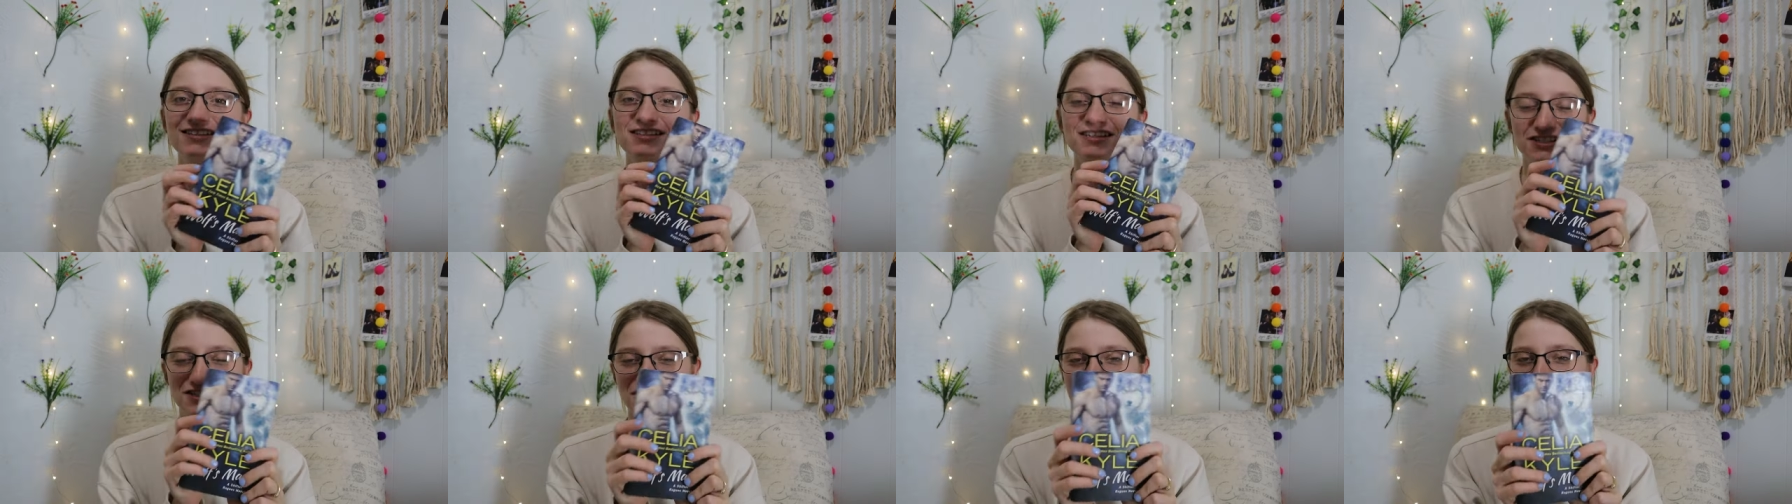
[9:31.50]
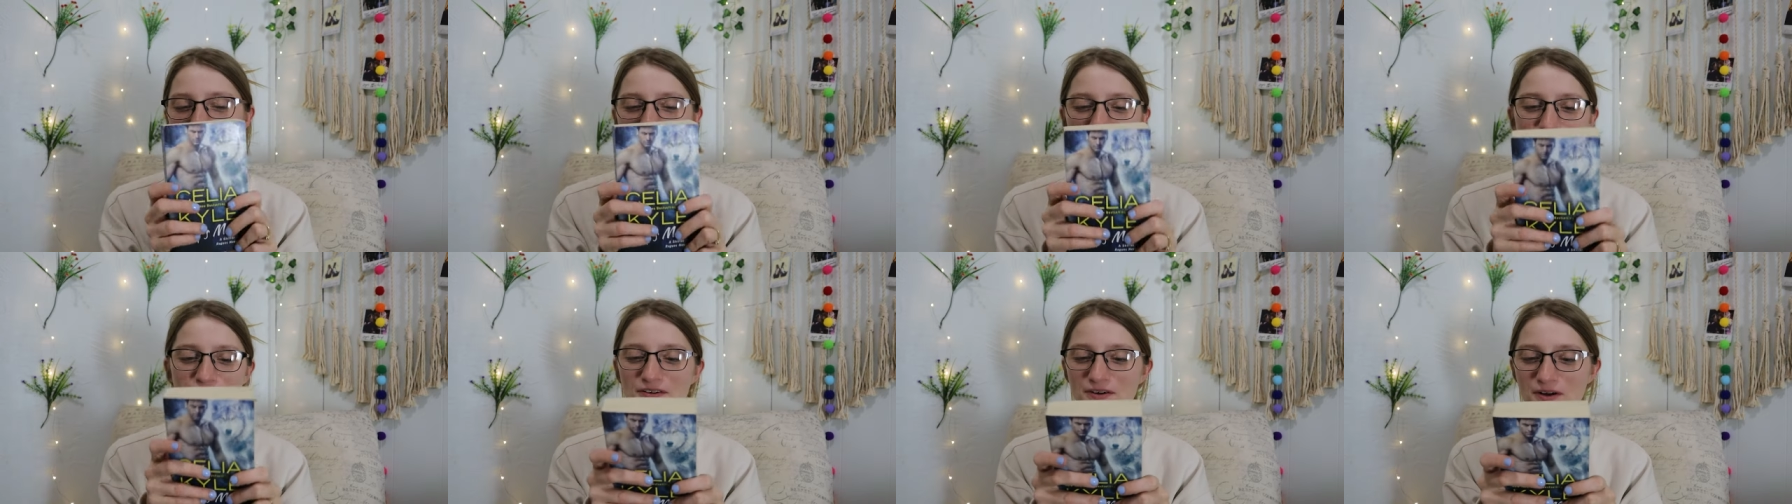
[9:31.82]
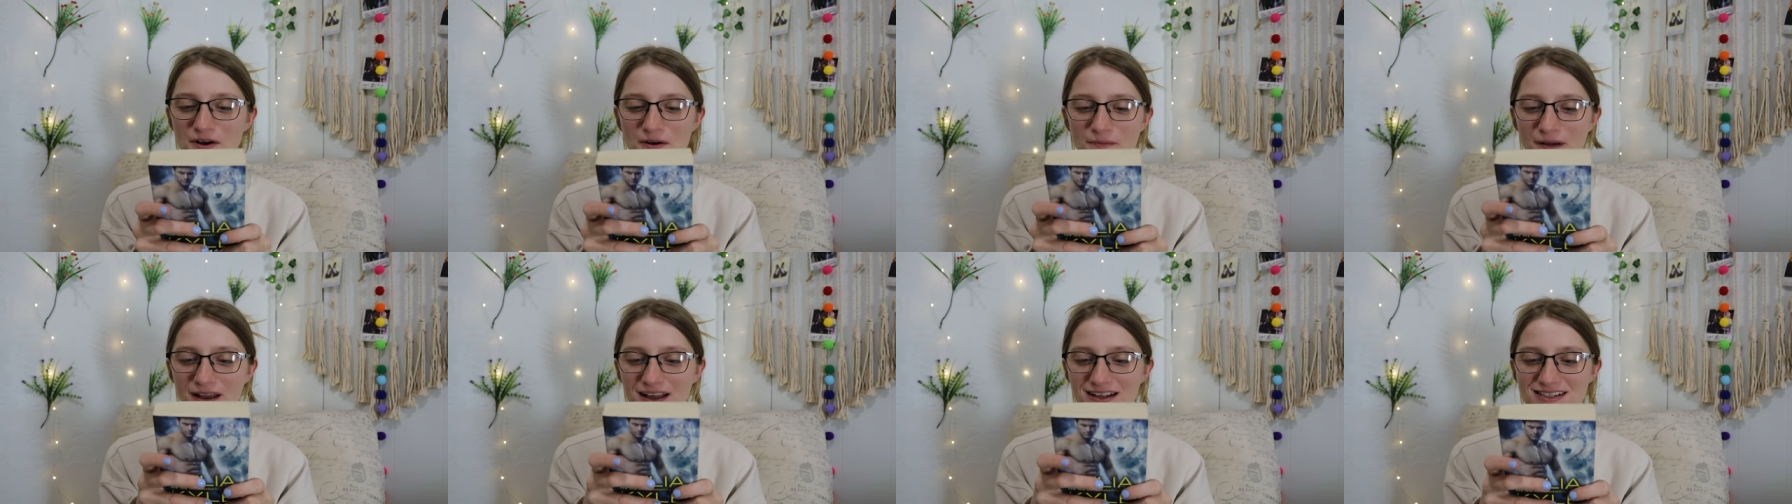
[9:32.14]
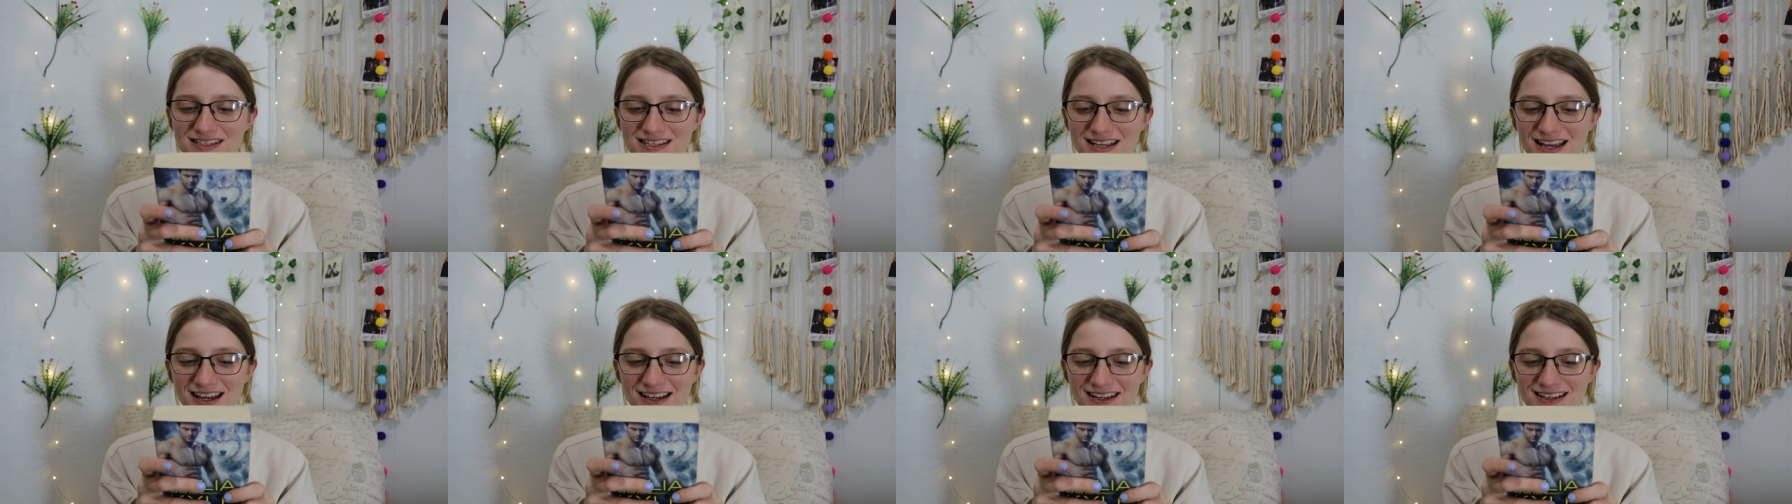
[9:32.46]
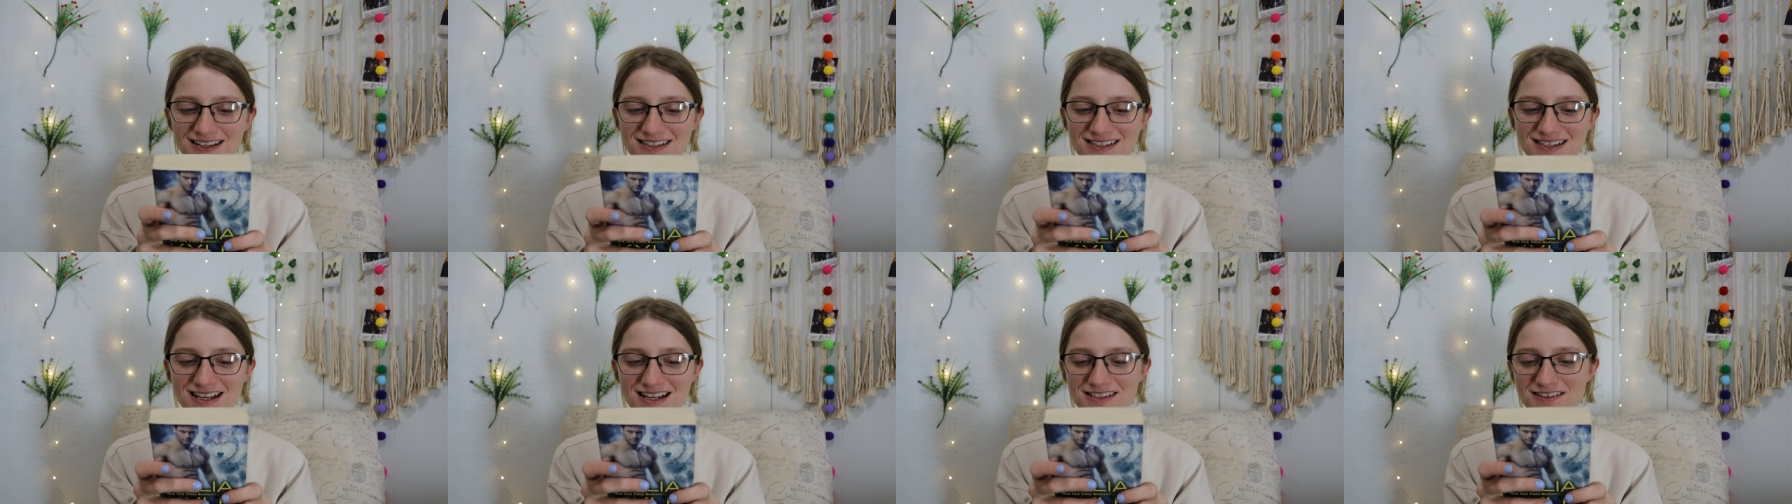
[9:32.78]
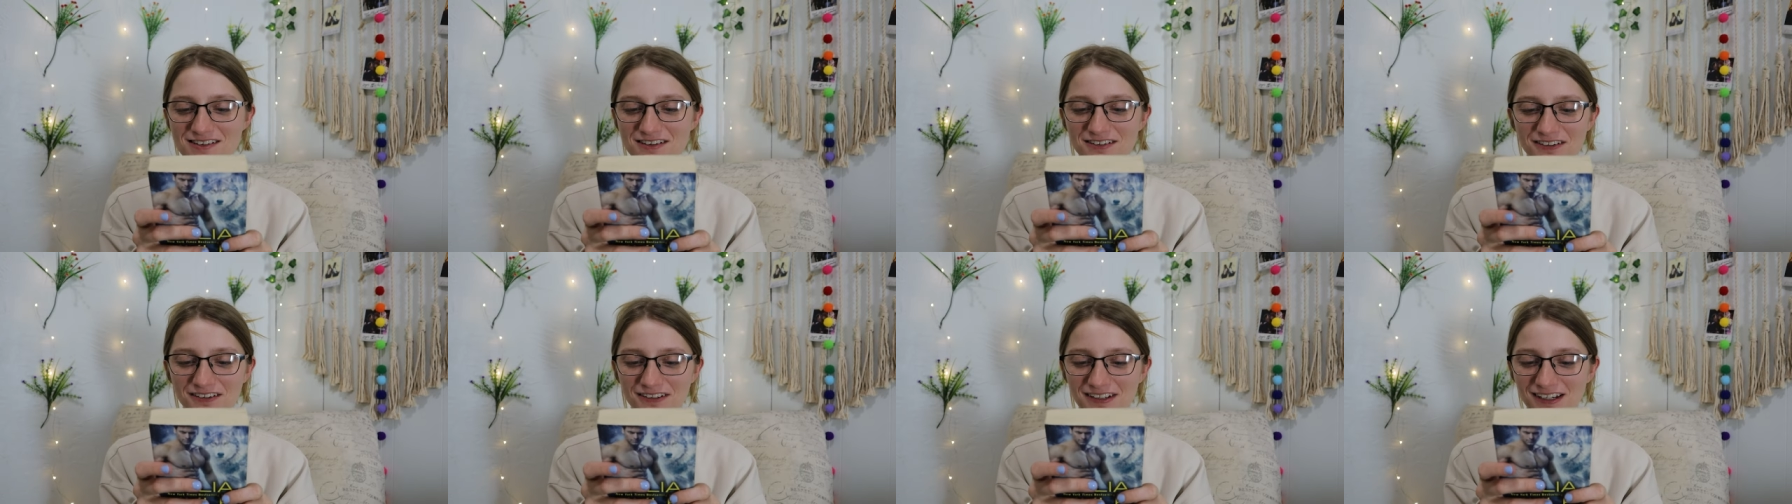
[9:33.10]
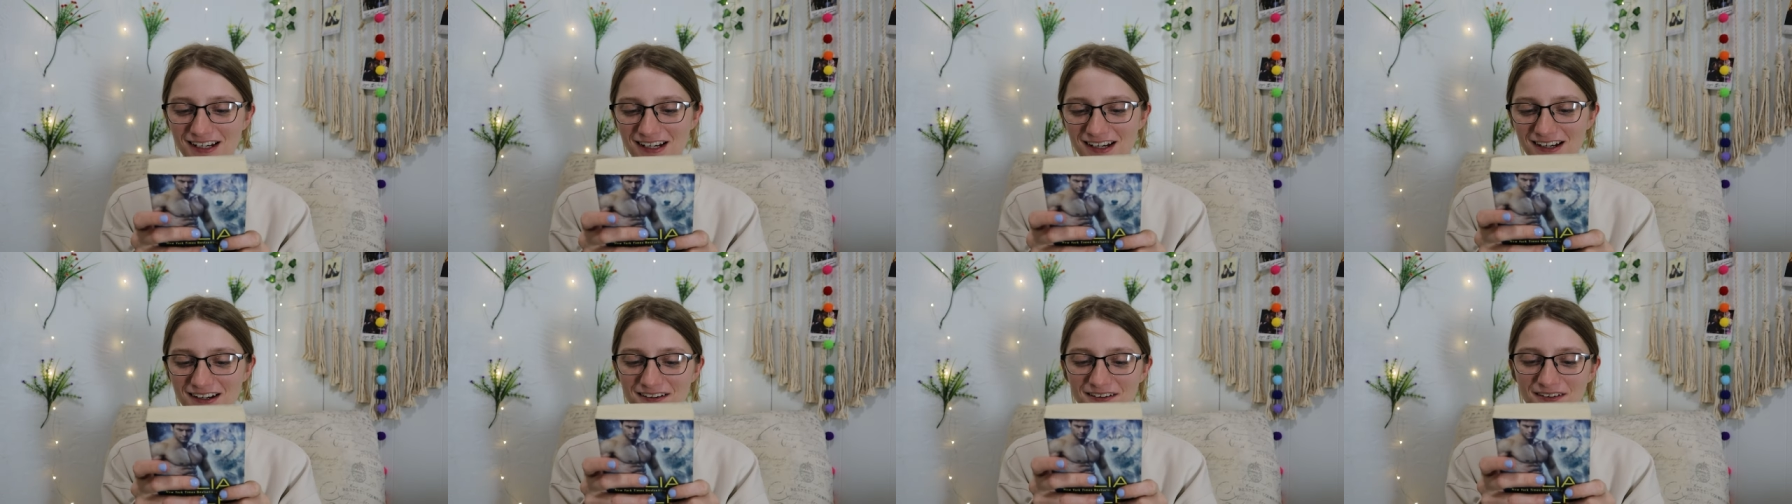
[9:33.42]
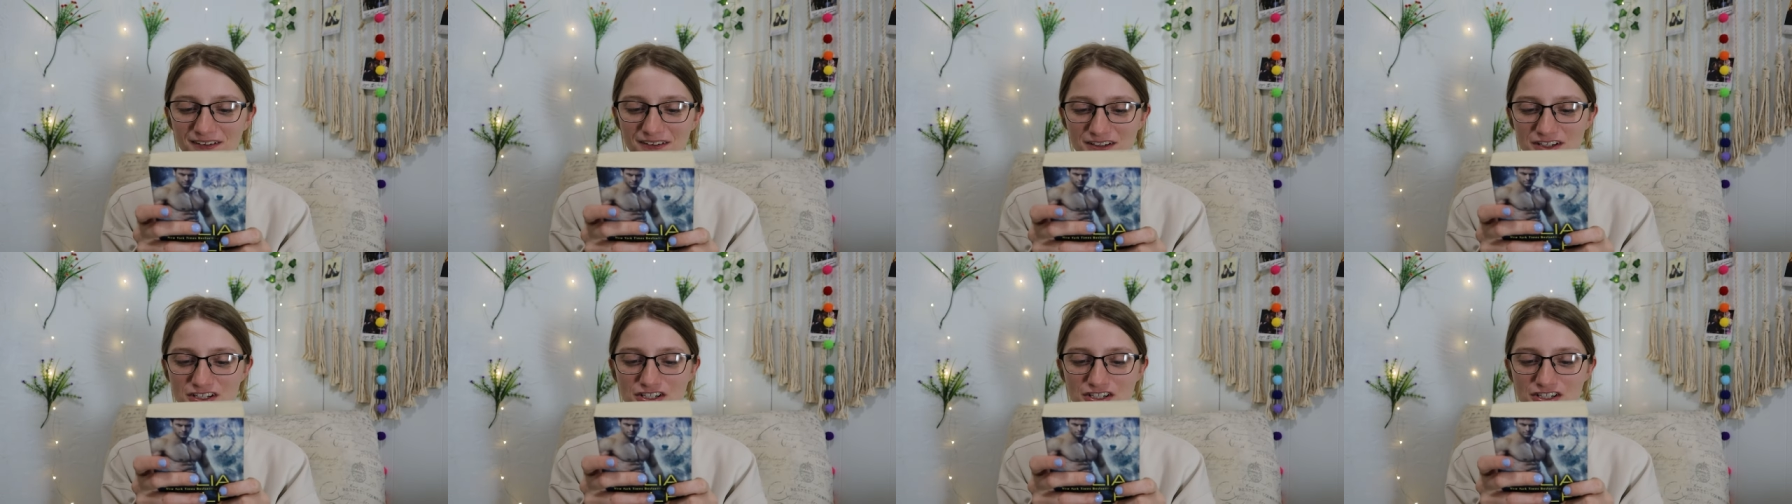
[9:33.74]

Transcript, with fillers: It's a shifter romance, guys. That's all you need to know.